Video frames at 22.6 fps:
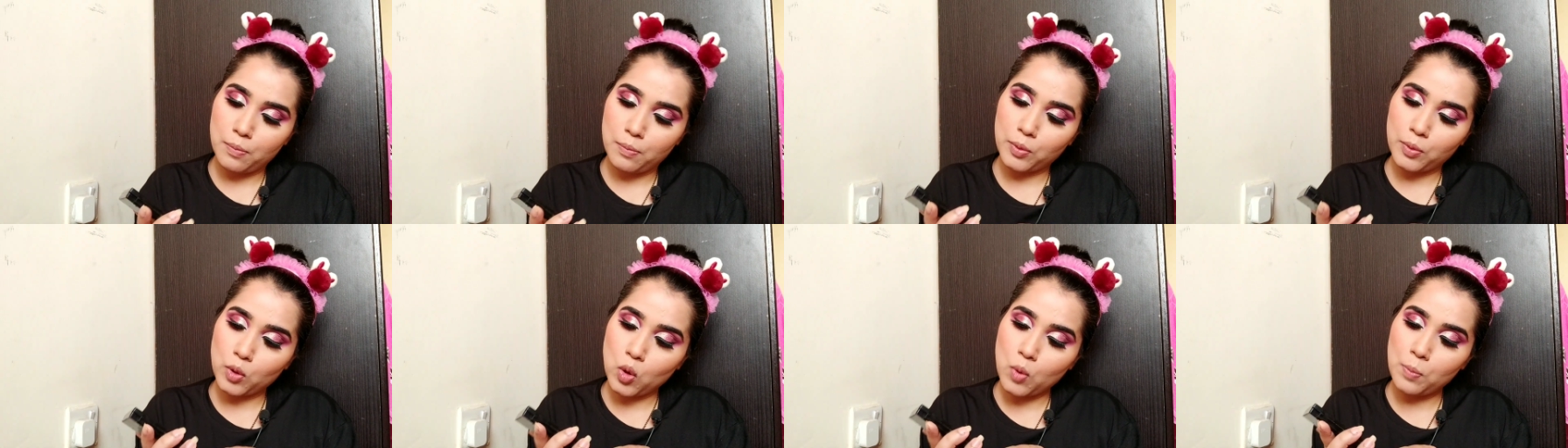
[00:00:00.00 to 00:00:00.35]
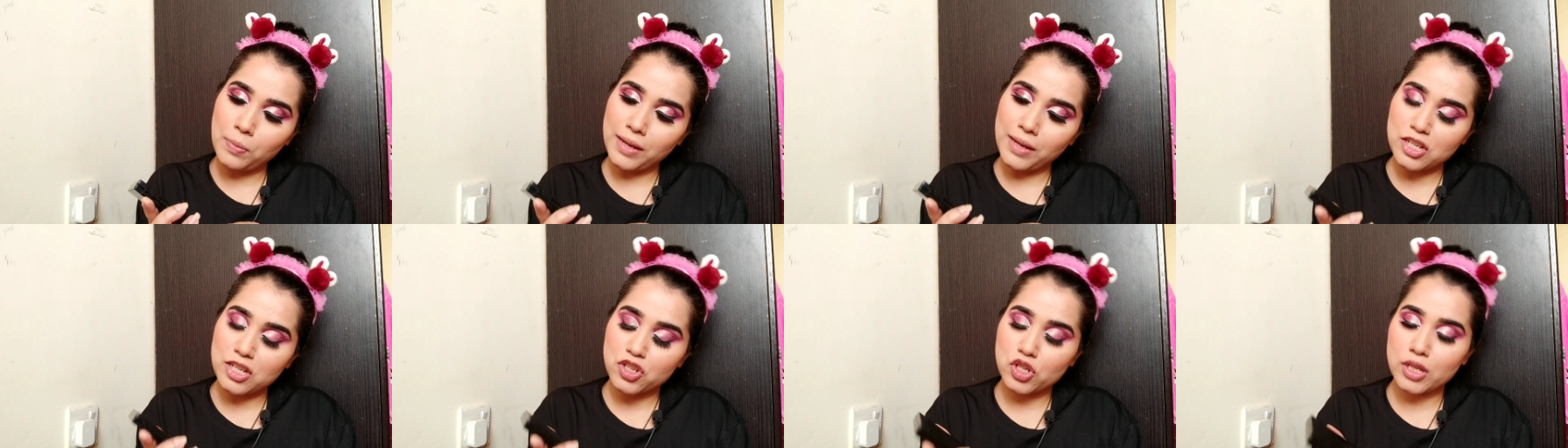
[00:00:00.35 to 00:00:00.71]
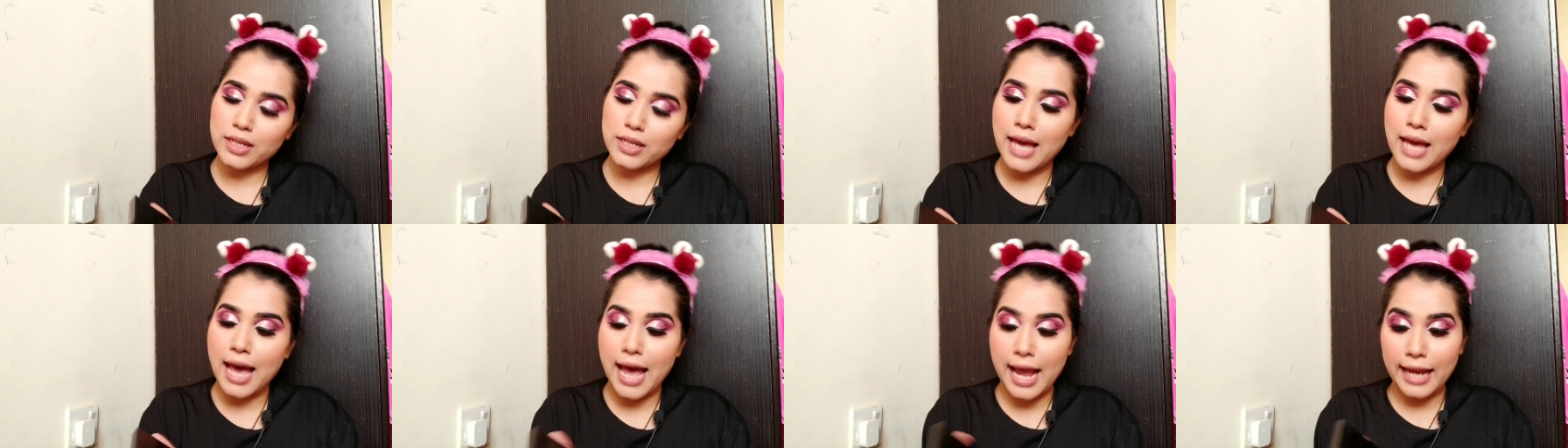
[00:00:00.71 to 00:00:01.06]
Pro Blush
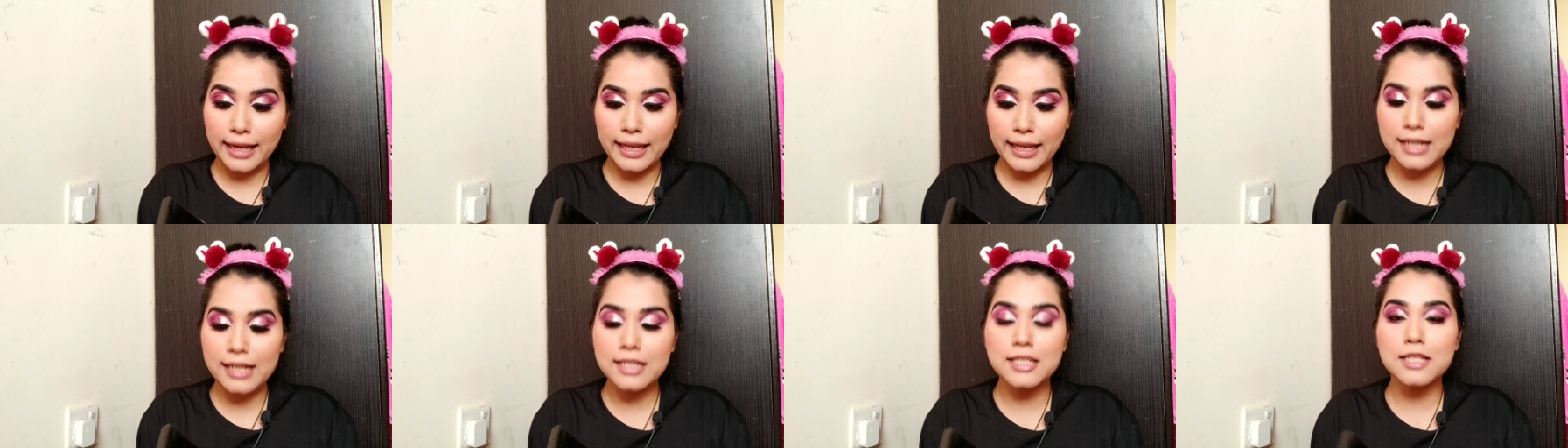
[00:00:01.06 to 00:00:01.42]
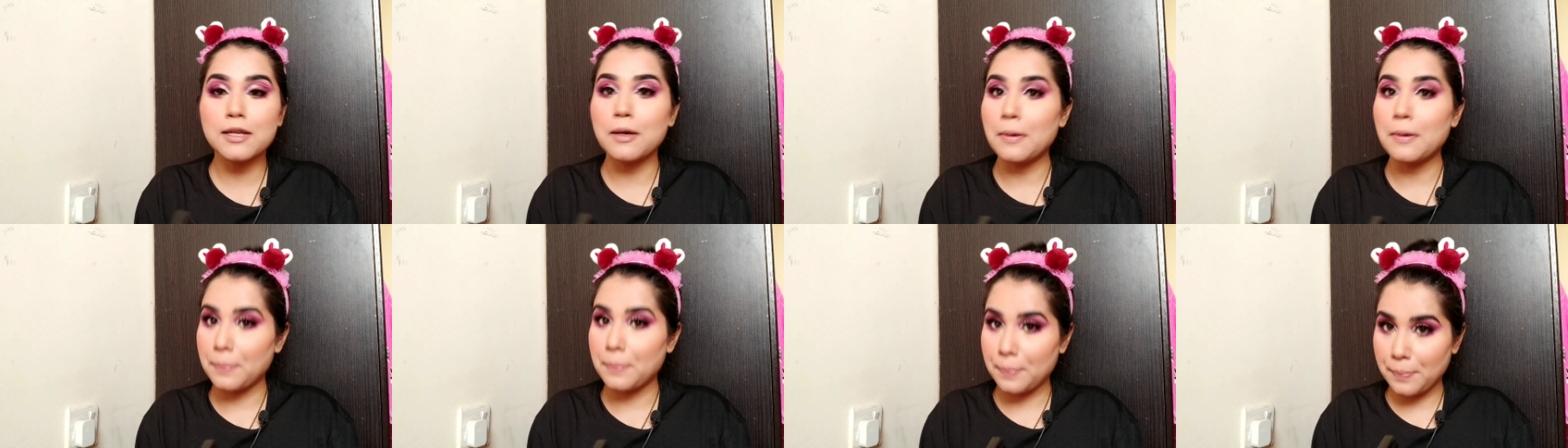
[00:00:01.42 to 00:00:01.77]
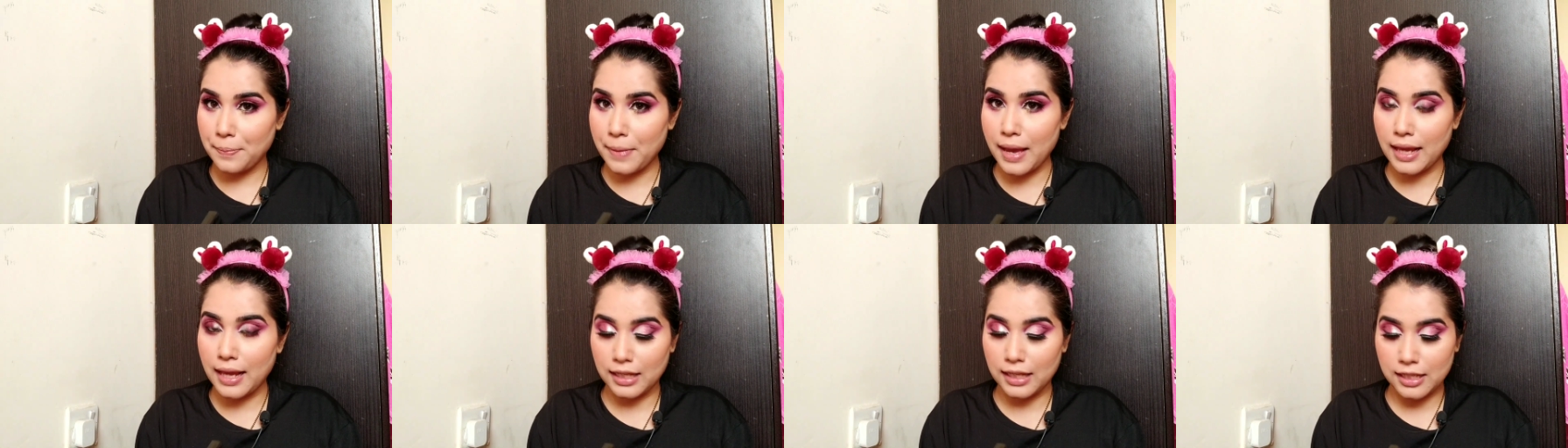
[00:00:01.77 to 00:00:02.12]
and Highlight
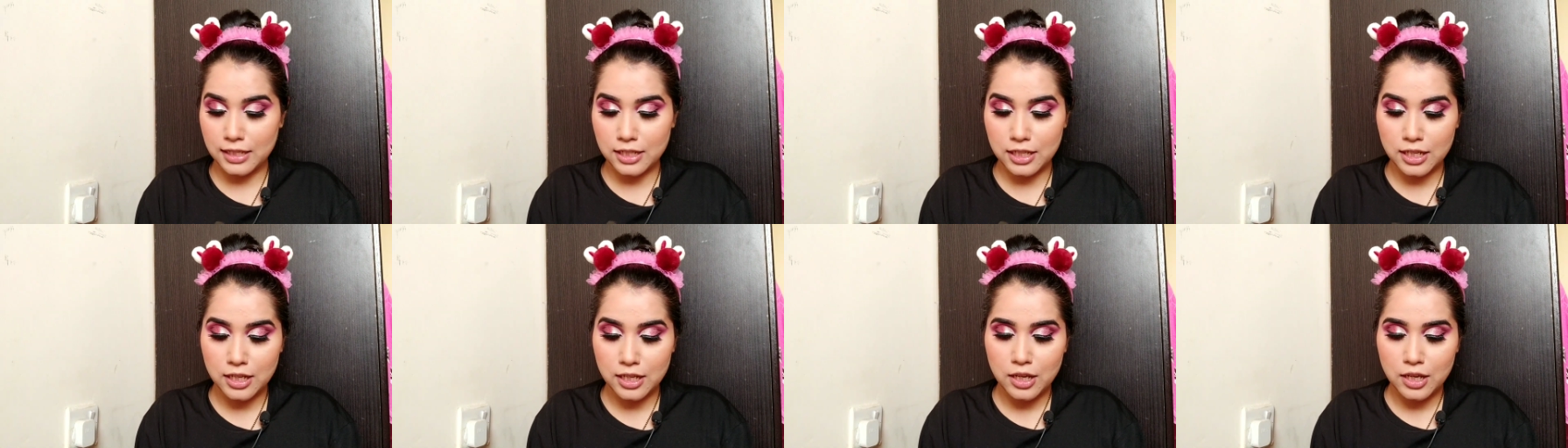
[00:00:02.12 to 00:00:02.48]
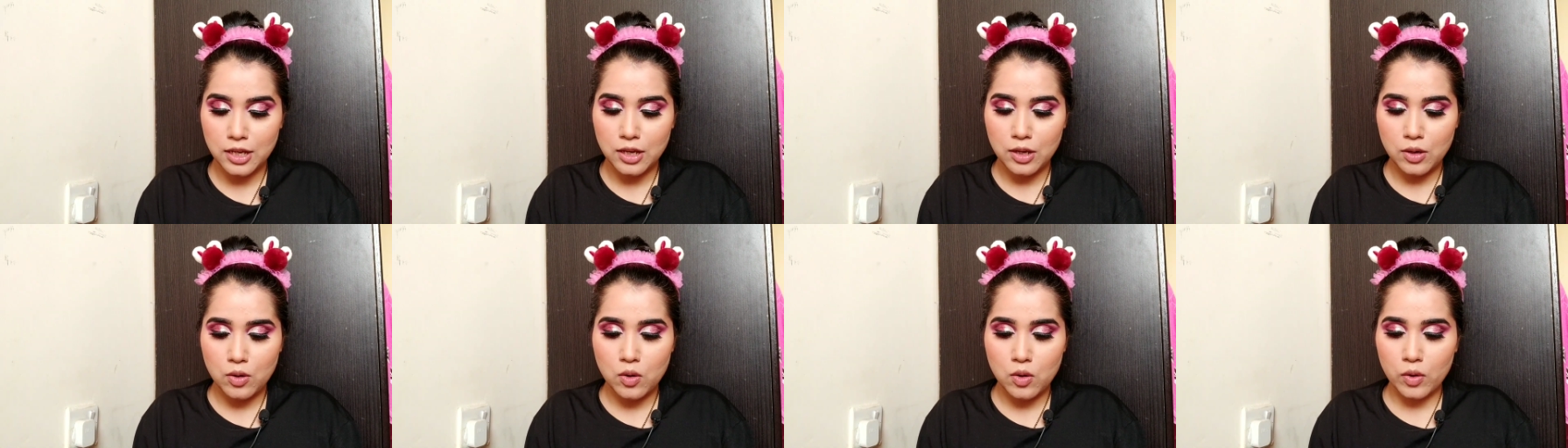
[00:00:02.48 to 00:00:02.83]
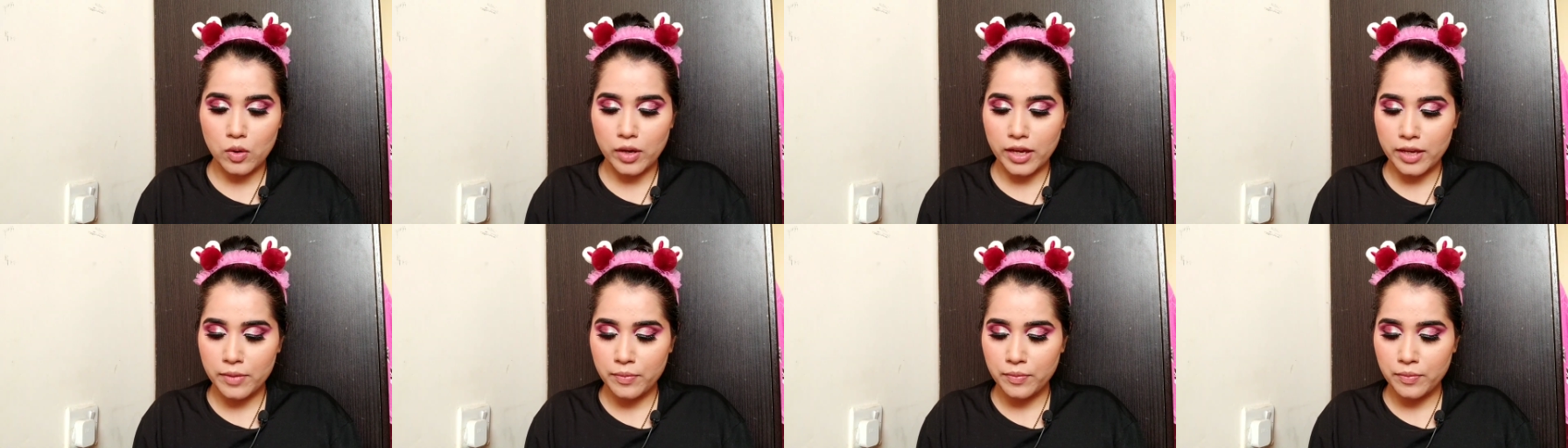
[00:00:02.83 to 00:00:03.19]
palette.
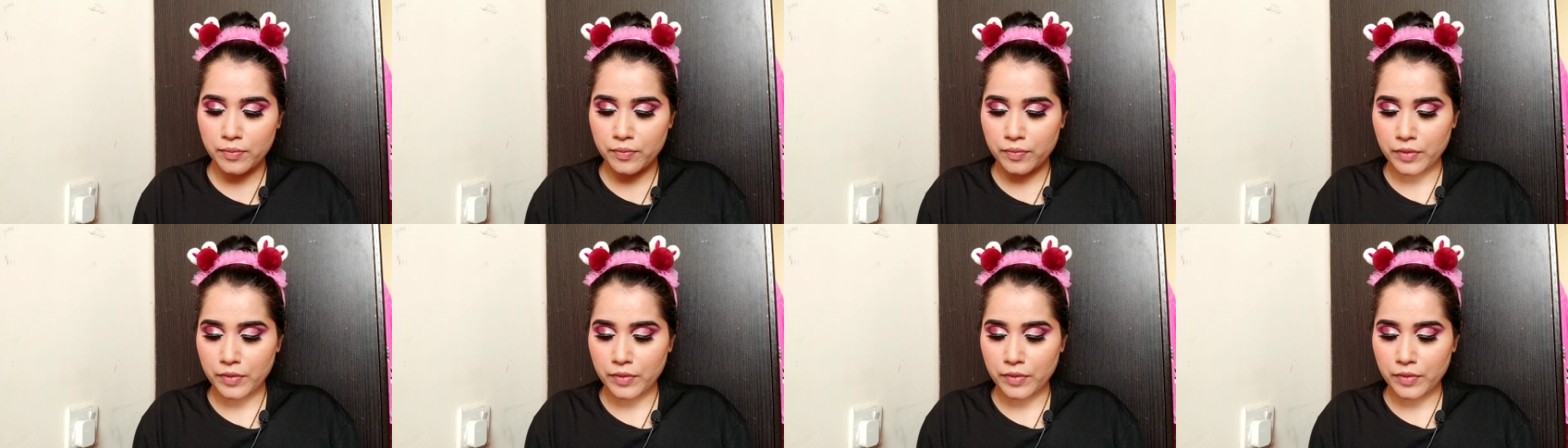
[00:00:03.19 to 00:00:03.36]
Okay,